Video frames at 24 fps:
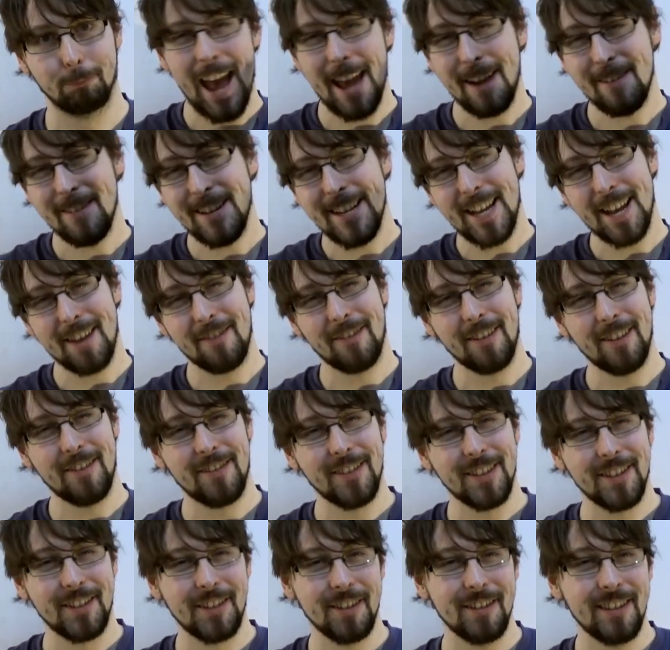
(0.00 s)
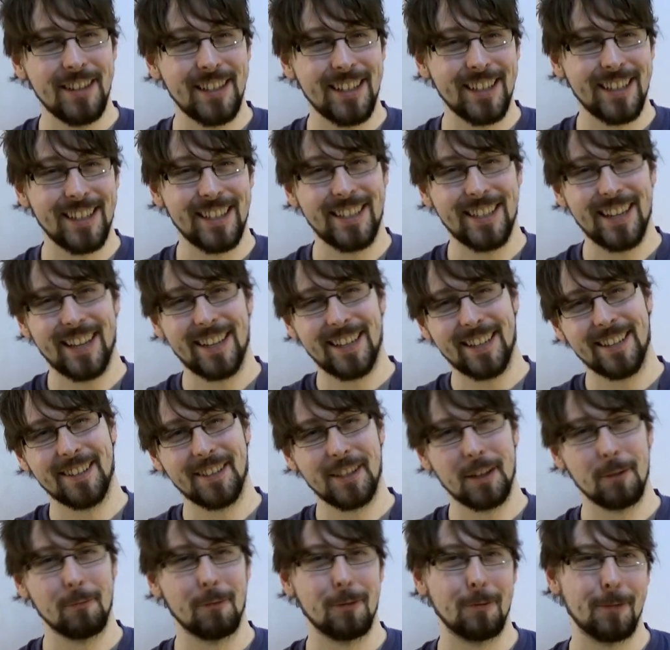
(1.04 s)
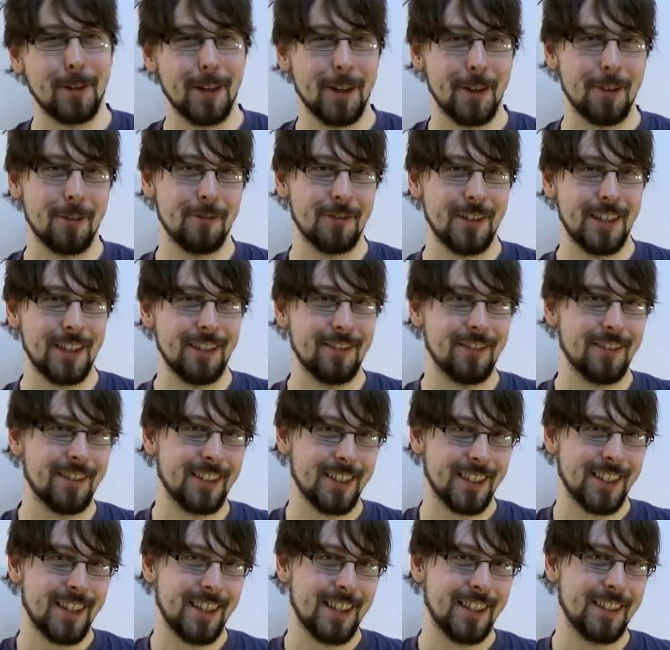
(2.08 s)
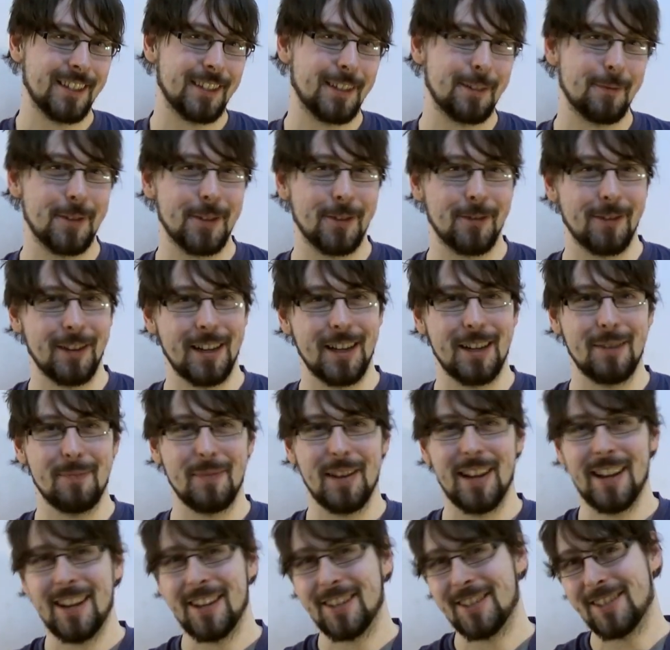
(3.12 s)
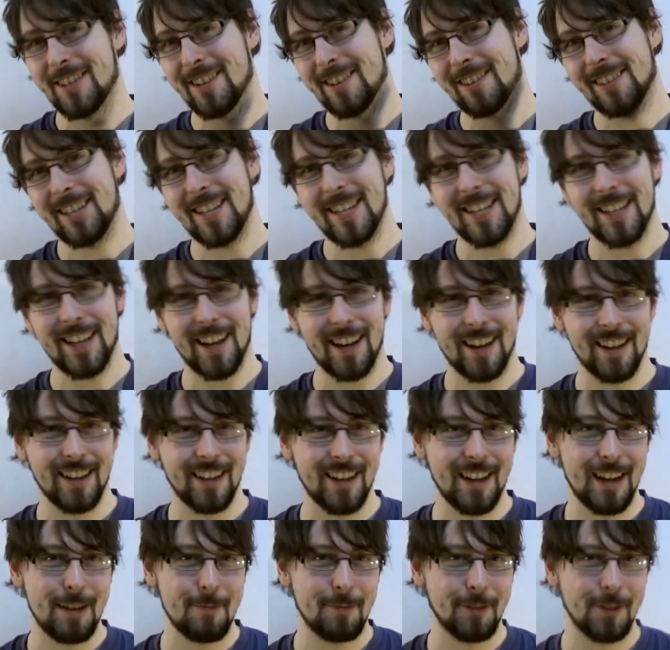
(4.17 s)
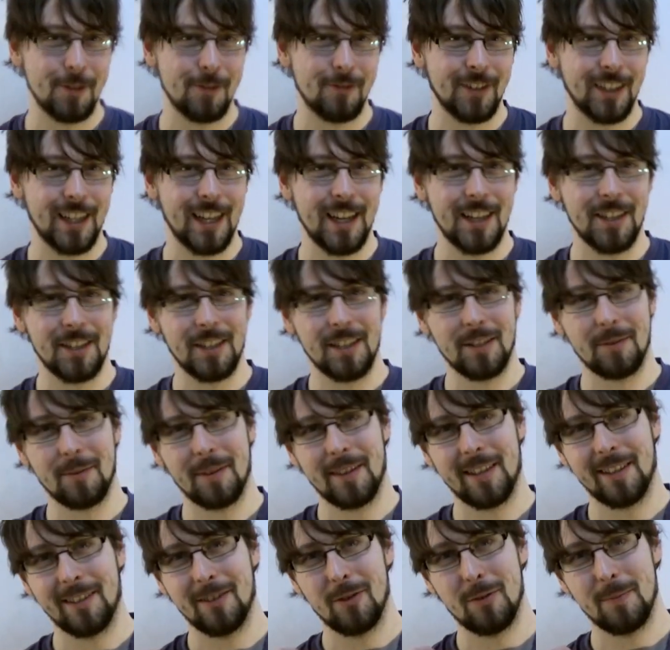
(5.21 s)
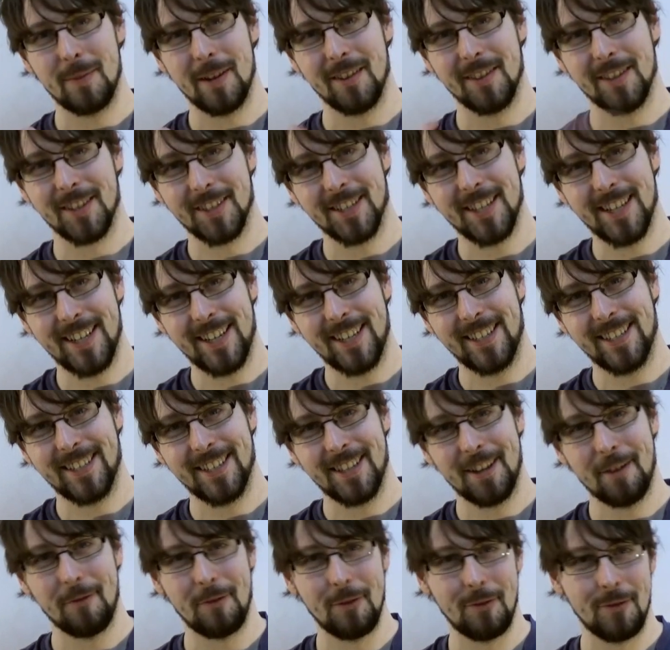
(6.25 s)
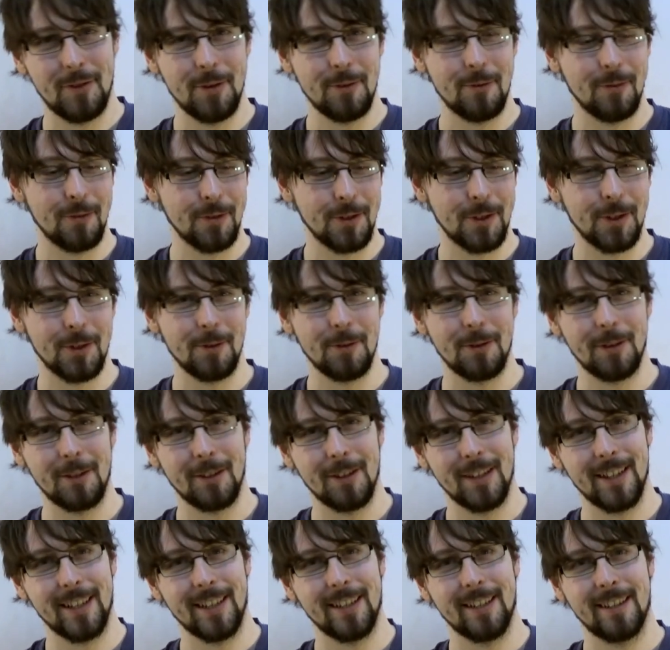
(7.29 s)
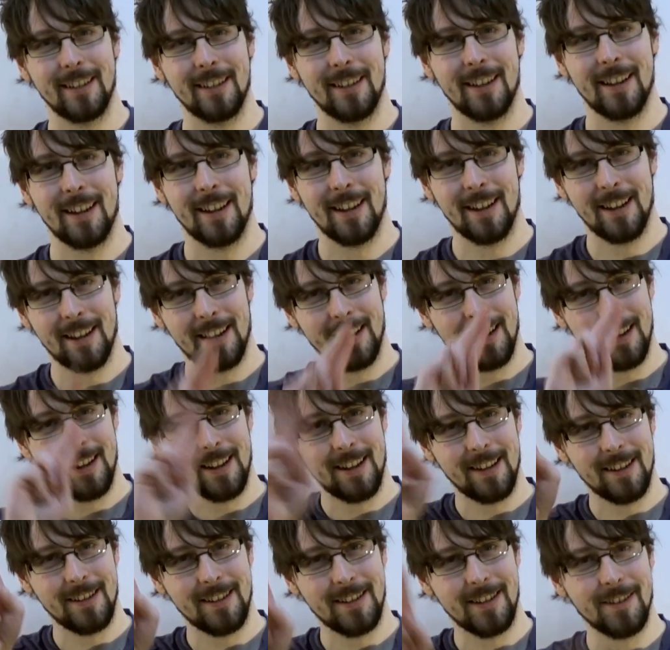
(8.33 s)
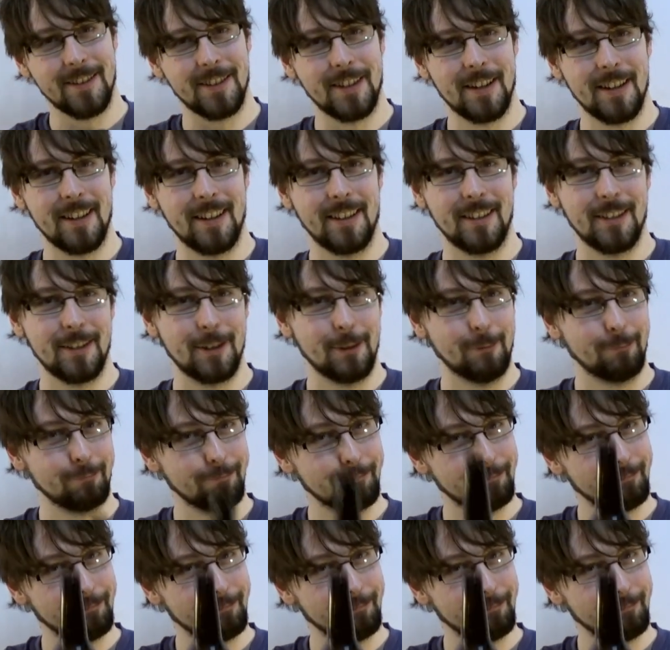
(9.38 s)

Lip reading: Anyway, if you've enjoyed it, check out some of my other videos, hit subscribe, share, like, and enable notifications with that little bell on the side, if you feel so inclined. Cheers, guys.